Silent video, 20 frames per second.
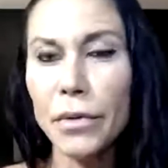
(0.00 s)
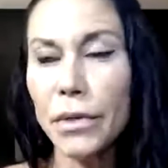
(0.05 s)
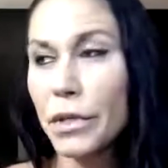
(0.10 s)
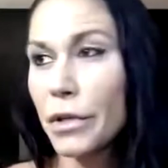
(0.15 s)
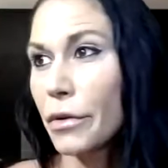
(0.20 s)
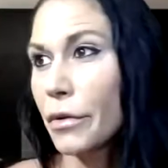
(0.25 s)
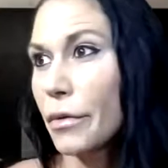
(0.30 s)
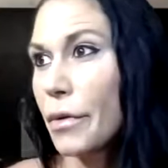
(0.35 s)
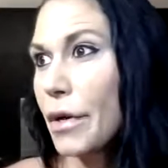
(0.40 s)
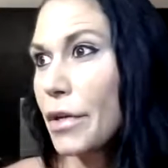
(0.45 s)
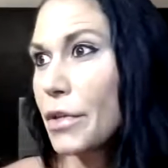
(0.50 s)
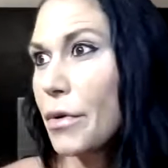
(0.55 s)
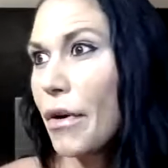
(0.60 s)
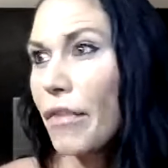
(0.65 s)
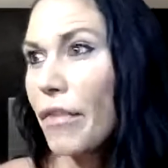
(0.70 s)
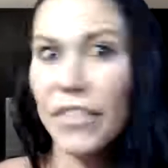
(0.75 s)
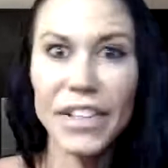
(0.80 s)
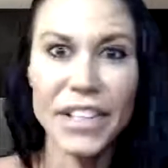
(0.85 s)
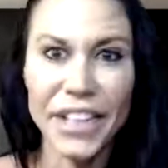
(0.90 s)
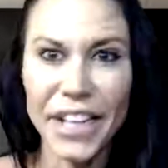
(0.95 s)
and you
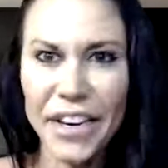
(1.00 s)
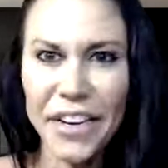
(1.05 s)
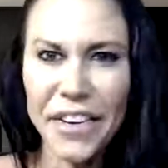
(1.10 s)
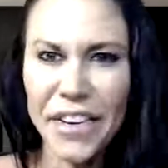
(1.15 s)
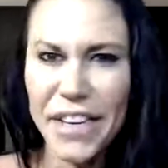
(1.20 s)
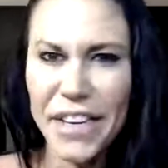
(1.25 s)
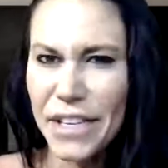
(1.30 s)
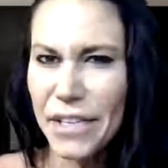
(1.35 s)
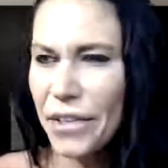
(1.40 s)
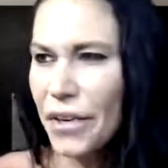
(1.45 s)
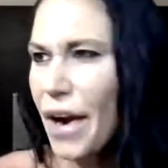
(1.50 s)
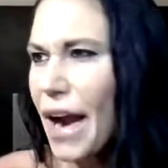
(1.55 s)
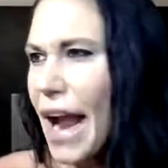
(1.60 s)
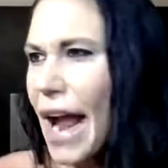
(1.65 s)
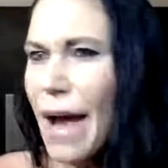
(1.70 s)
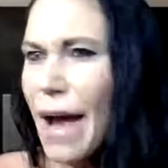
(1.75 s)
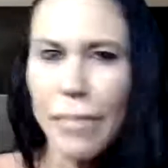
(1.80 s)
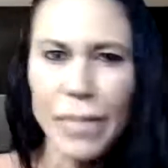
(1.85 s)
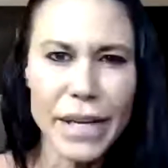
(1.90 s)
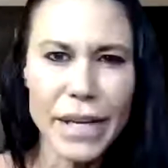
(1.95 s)
have clarity and you're
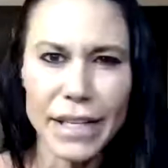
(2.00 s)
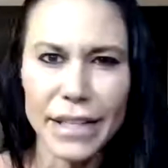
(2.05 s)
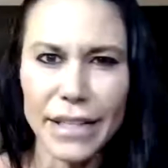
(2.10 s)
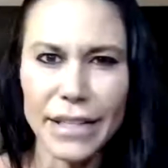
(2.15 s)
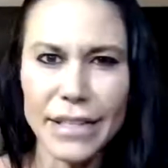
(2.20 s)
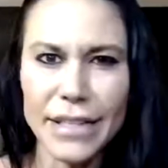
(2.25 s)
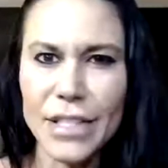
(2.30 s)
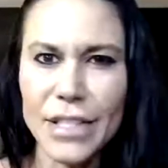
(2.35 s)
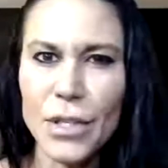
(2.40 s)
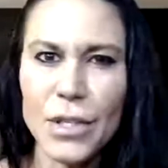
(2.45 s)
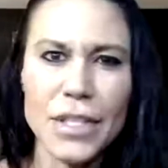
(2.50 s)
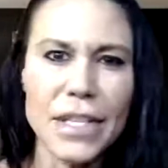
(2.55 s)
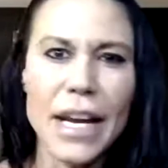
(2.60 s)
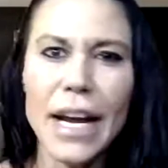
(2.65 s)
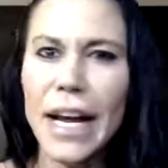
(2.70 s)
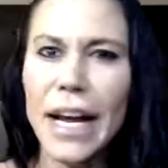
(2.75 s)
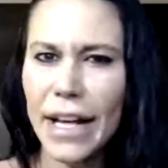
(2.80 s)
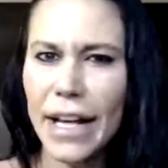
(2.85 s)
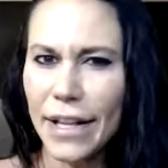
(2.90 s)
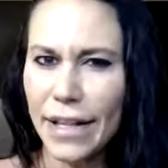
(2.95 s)
happy, and it's
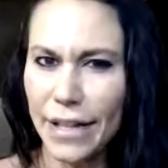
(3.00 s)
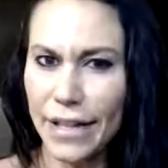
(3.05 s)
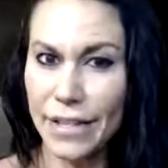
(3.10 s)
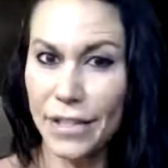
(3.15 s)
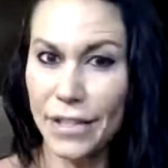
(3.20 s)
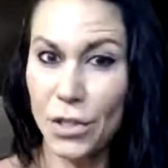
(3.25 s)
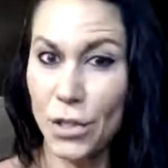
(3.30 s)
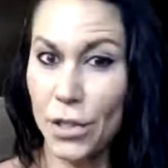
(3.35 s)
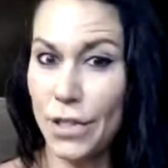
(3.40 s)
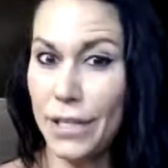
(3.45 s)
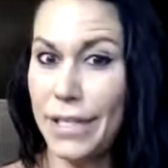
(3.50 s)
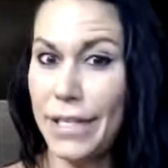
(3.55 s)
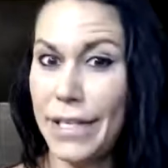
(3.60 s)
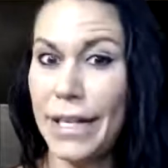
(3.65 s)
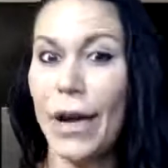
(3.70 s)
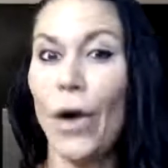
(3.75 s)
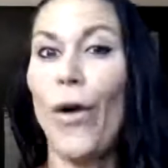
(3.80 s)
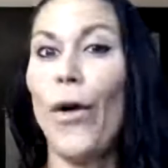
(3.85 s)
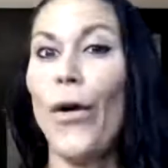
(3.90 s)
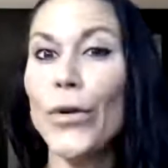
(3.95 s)
just
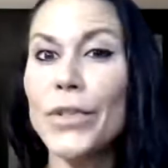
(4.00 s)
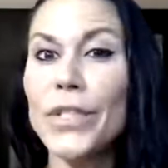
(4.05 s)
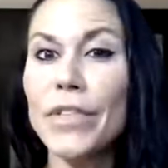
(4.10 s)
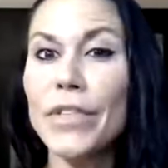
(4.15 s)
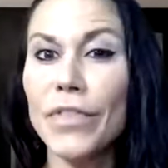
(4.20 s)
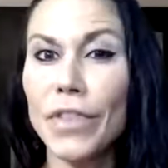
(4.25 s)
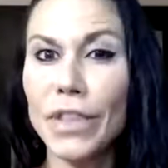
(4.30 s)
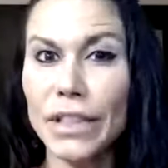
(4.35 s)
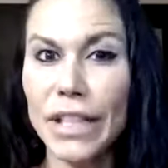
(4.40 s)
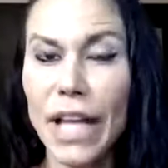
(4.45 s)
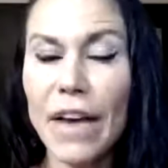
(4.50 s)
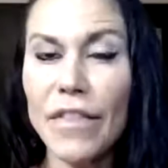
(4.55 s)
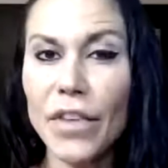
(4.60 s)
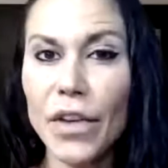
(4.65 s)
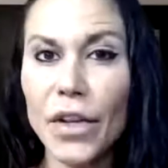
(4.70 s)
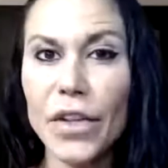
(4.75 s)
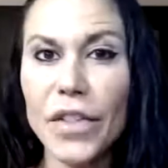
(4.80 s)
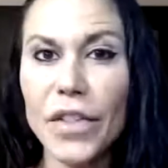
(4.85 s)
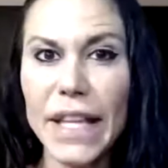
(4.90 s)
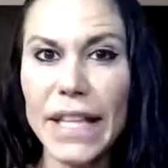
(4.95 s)
a whole different
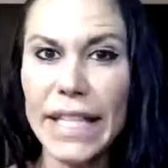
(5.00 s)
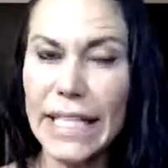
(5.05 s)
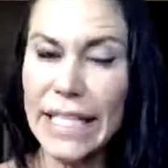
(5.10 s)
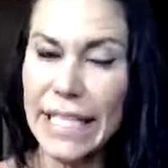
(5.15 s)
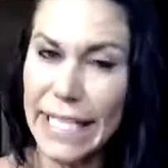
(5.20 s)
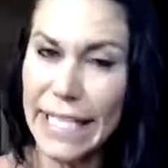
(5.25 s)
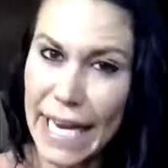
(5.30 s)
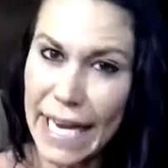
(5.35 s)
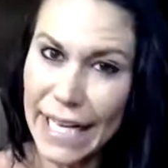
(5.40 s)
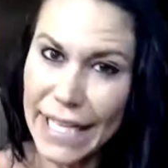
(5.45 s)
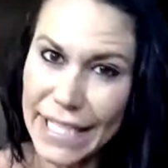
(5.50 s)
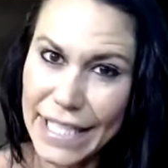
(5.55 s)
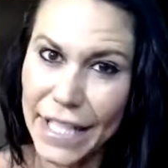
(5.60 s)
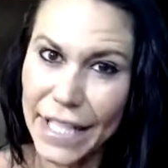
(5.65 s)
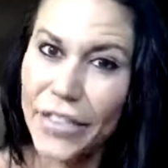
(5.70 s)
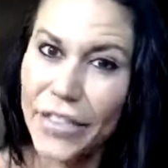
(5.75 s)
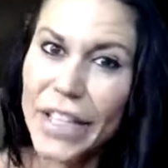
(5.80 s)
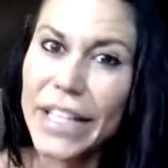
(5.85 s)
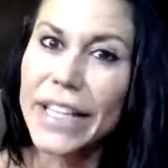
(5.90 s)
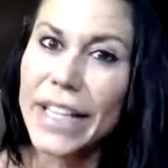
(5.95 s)
level than this
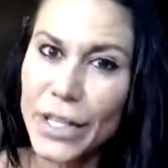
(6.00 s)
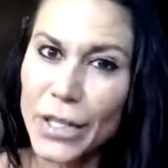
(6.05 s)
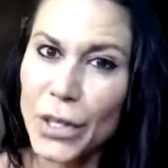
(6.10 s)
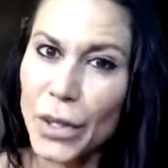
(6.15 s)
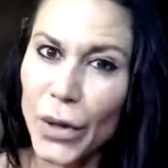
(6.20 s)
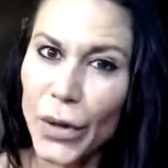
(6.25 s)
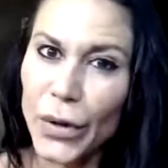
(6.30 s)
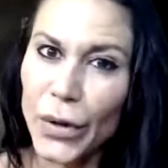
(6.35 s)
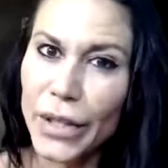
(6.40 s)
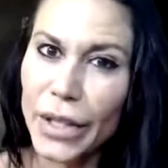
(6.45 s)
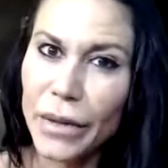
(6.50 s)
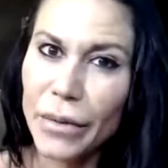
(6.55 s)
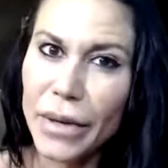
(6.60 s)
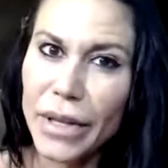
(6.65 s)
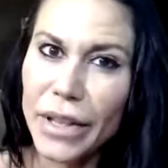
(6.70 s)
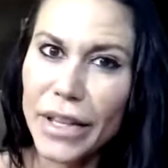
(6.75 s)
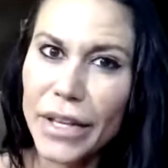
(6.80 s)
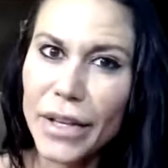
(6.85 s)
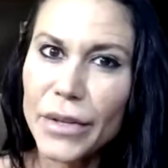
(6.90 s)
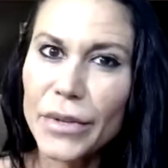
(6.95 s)
negativity that you're holding
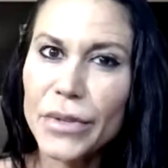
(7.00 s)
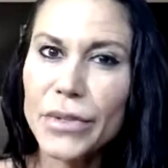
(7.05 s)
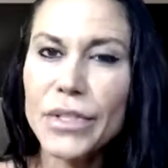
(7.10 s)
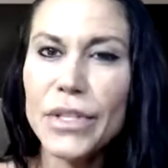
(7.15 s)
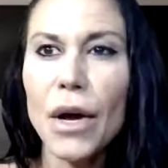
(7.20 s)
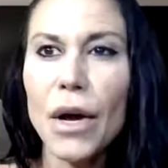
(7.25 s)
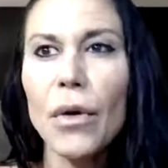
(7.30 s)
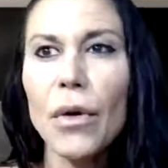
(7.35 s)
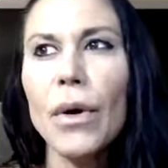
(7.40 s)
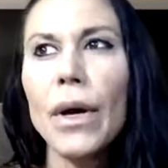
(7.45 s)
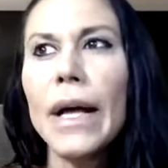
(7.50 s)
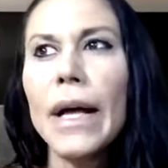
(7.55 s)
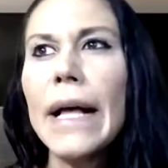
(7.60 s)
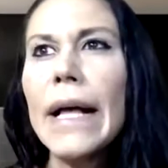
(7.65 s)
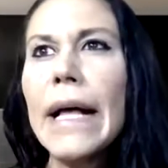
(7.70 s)
with you. So